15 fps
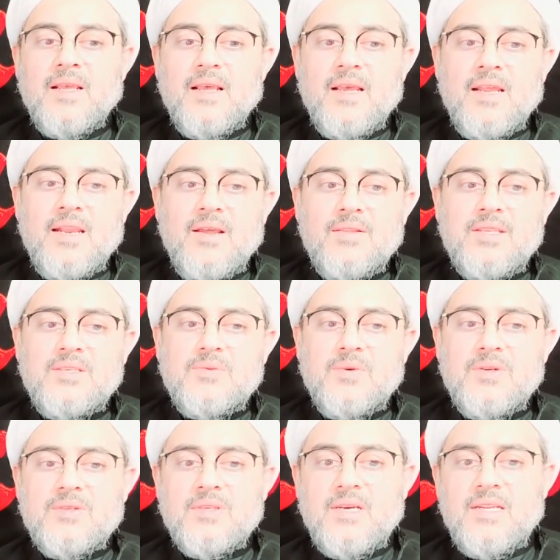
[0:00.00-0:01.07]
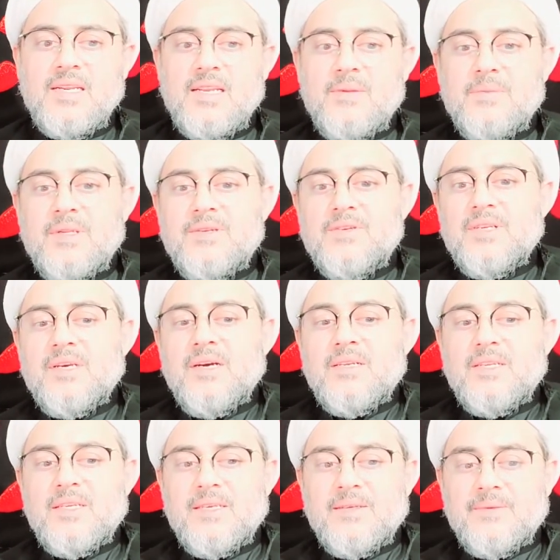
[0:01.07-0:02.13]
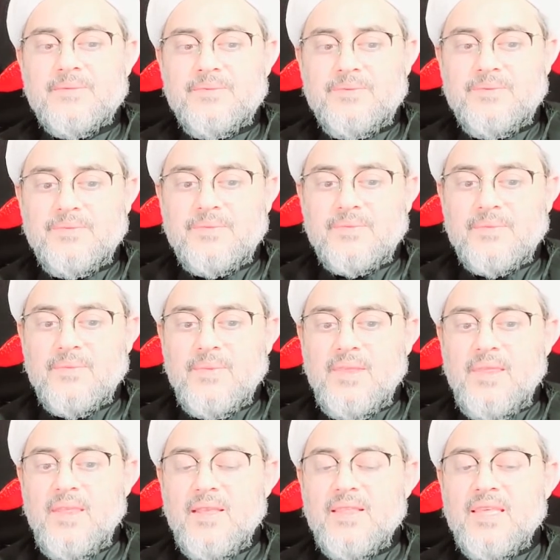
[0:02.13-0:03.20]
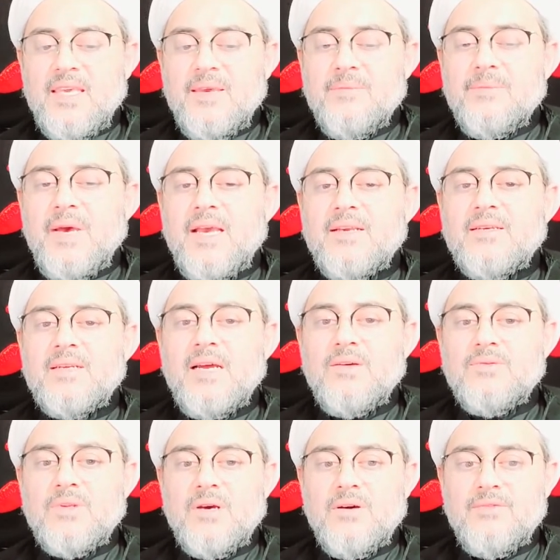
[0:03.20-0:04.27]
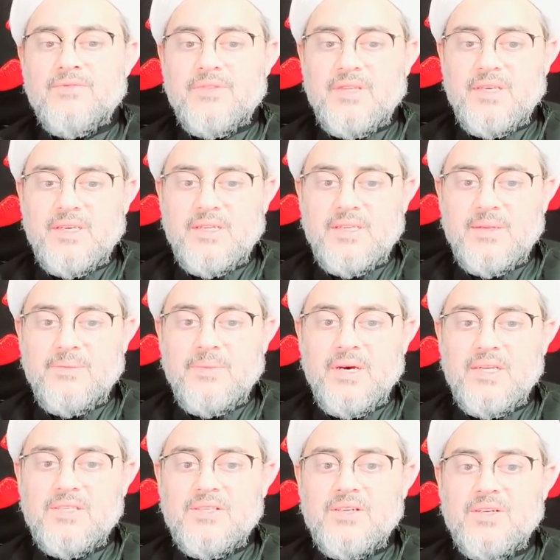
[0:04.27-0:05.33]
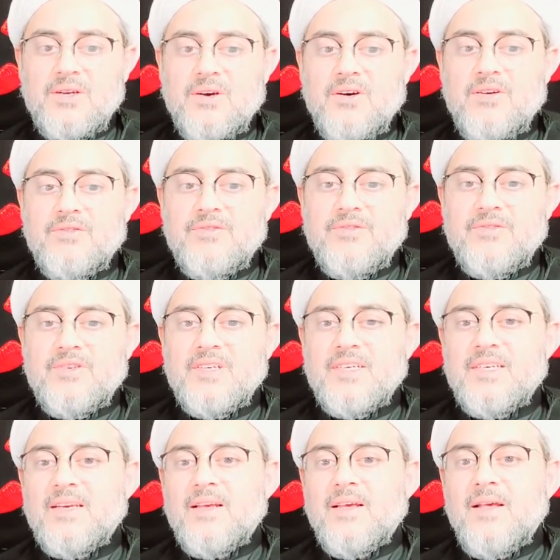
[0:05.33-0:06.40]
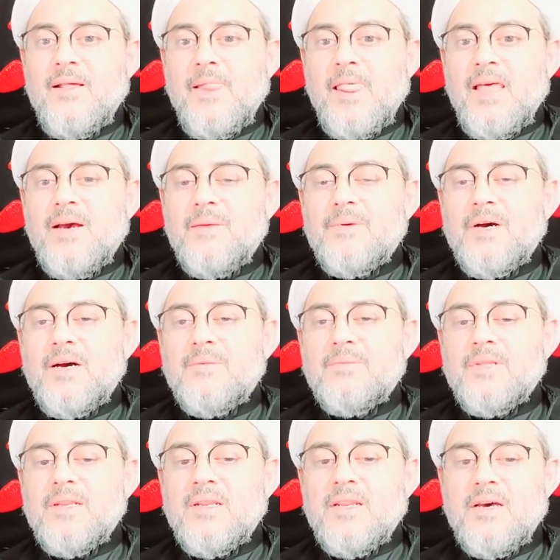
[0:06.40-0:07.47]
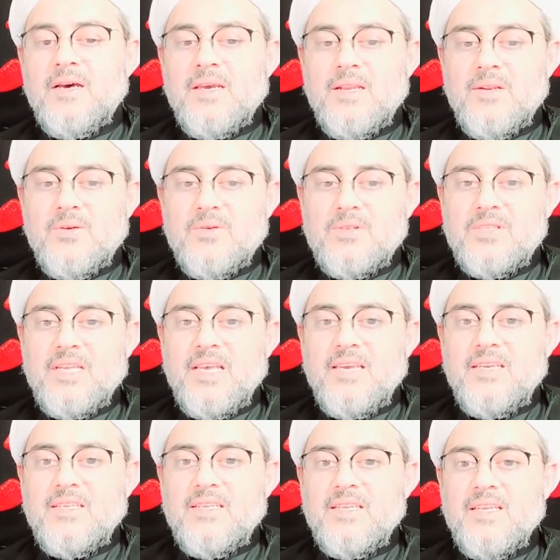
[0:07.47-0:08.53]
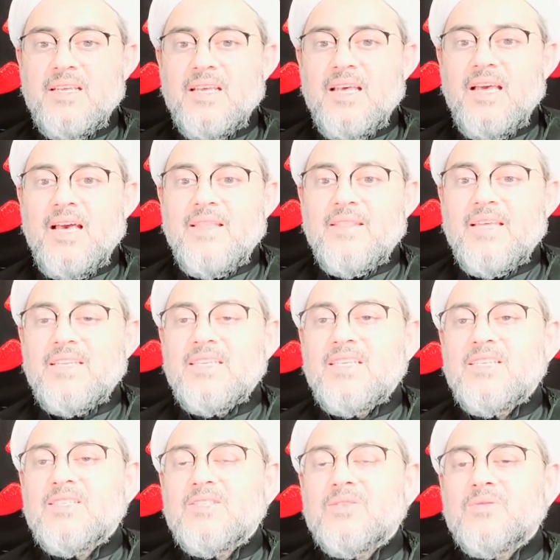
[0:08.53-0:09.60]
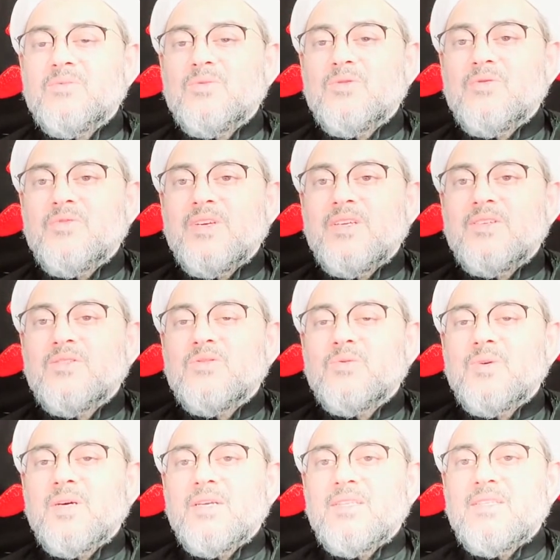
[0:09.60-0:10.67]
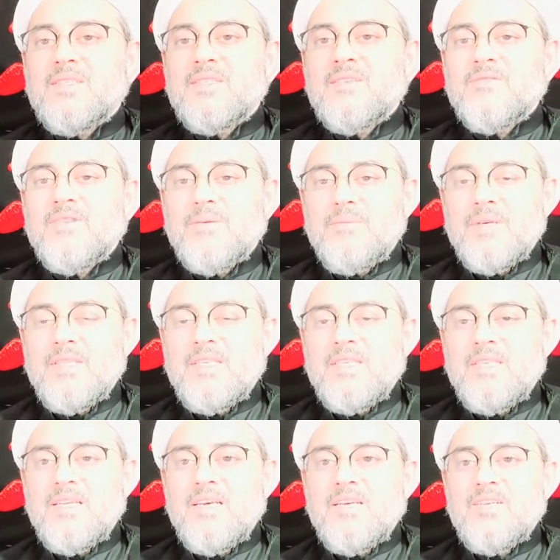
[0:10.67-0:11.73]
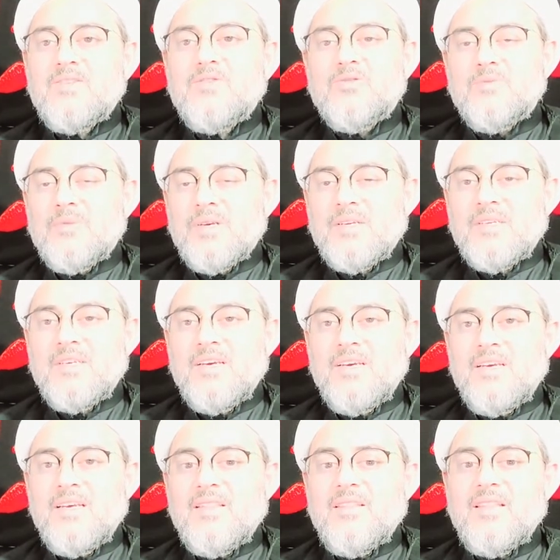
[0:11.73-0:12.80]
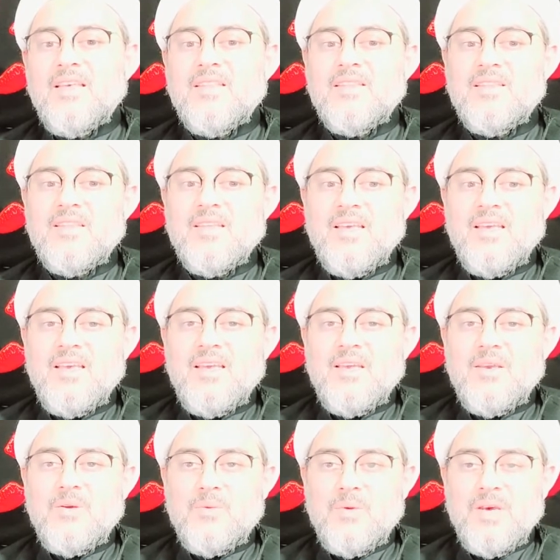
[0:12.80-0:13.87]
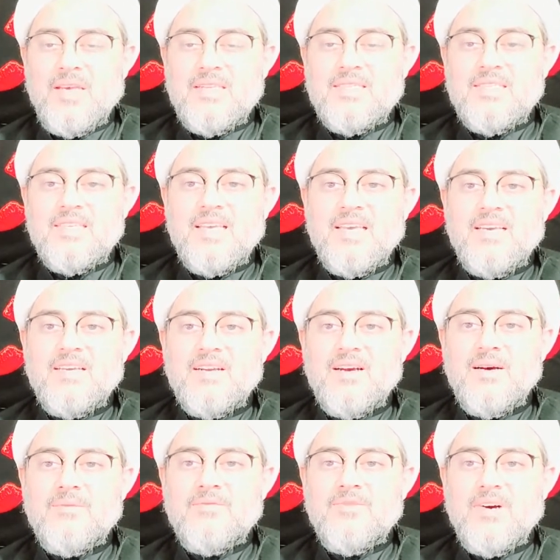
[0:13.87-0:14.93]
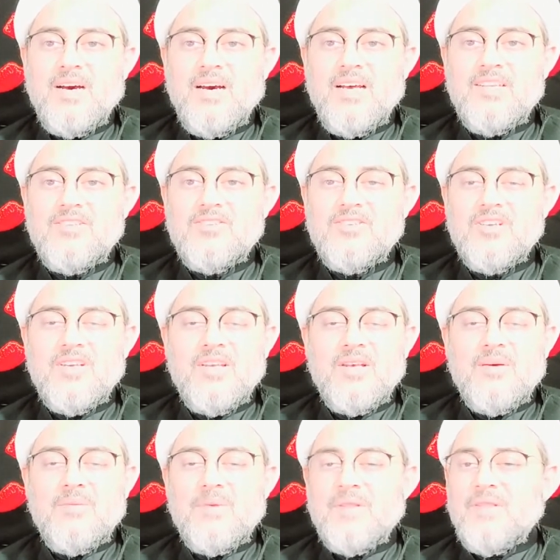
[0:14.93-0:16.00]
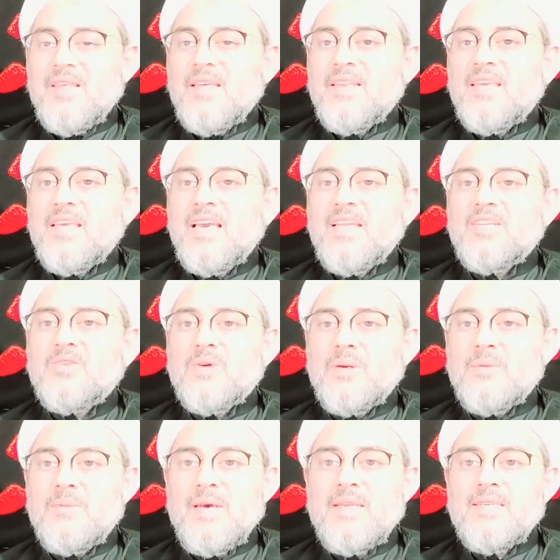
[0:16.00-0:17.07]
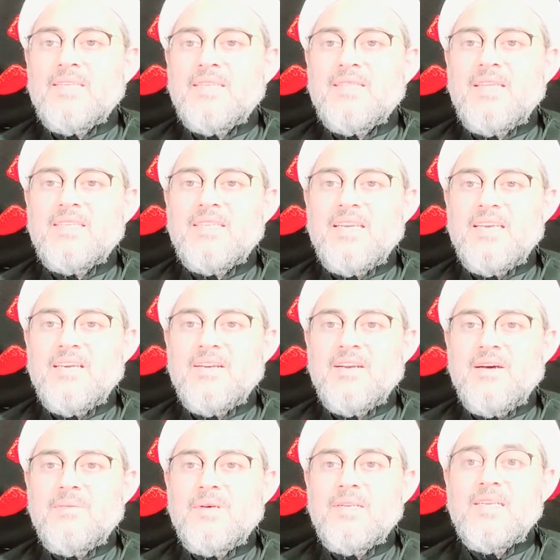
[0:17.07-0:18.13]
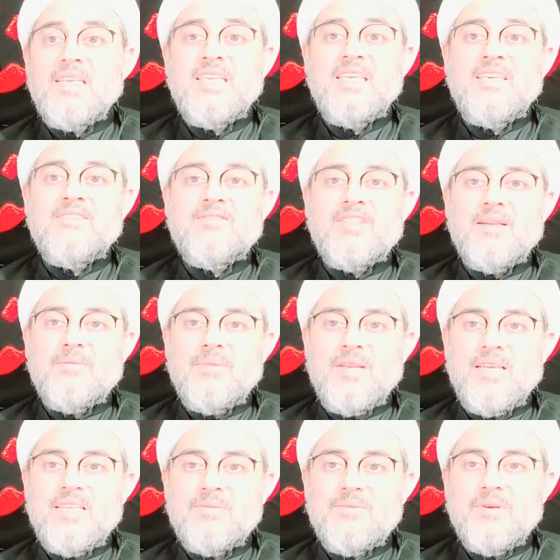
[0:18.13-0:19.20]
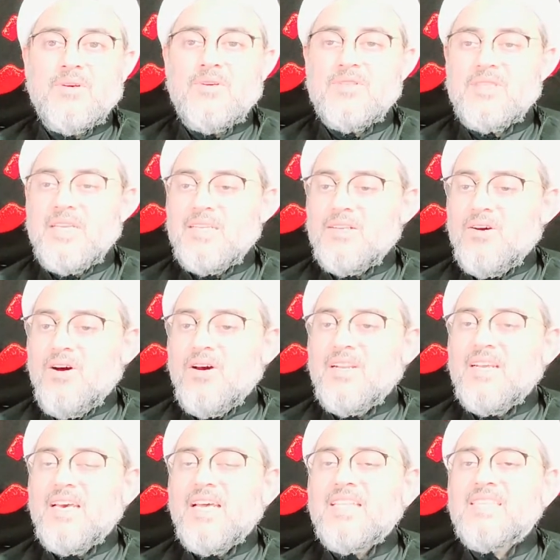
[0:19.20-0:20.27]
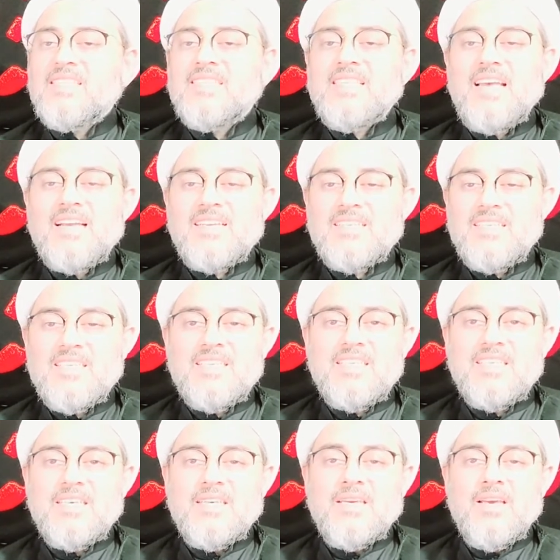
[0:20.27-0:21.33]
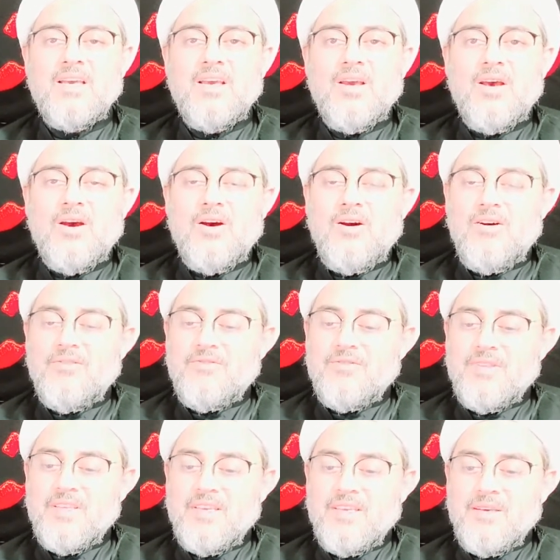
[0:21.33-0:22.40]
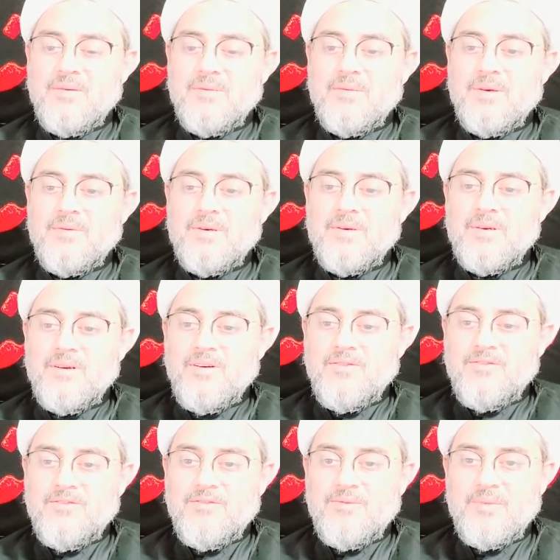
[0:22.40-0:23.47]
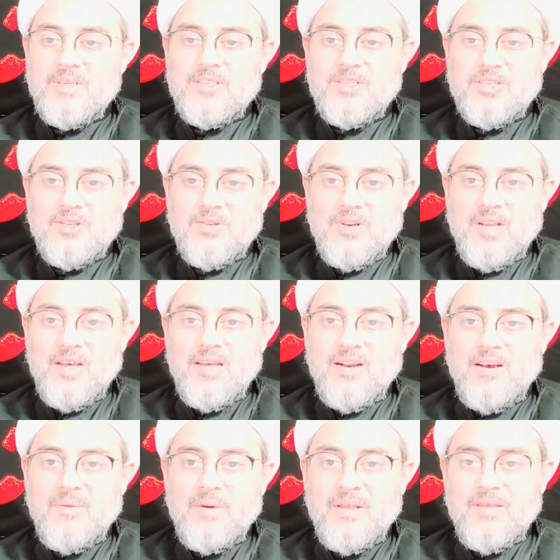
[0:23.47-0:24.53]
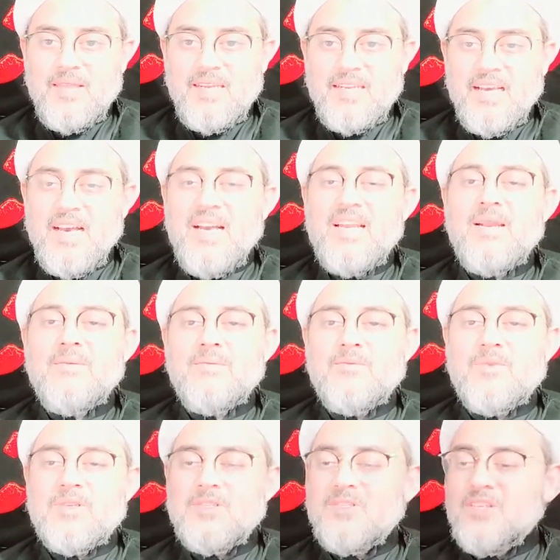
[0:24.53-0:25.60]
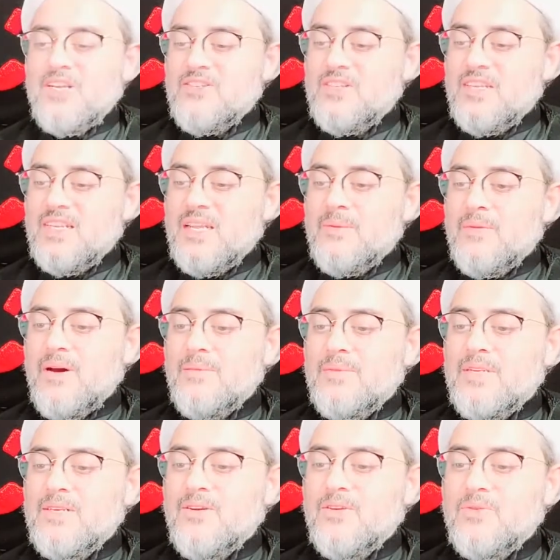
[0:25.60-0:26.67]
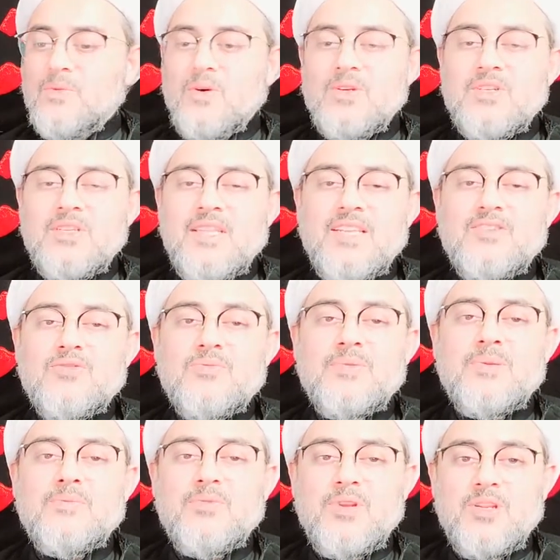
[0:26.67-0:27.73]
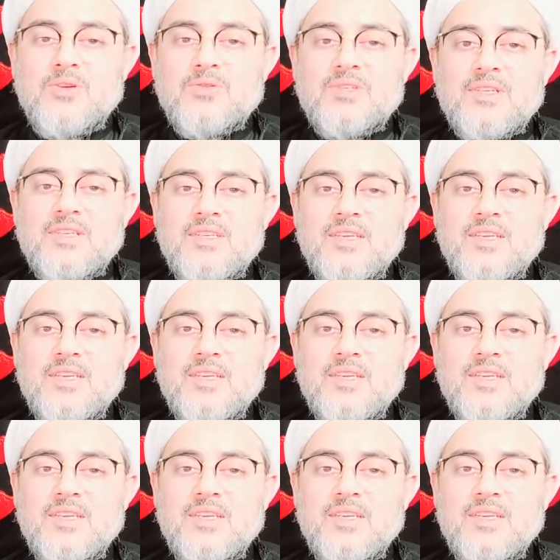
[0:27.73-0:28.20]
Now this was a little bit regarding the background of the departure of Abu Abdullah al-Hussein, and that is moving towards from Medina to Mecca, and then he wears the ihram for Hajj, but then he had to abandon that ihram and leave that place because that honor and sanctity of the of Masjid al-Haram, and that Haram was such that Imam did not want that to be polluted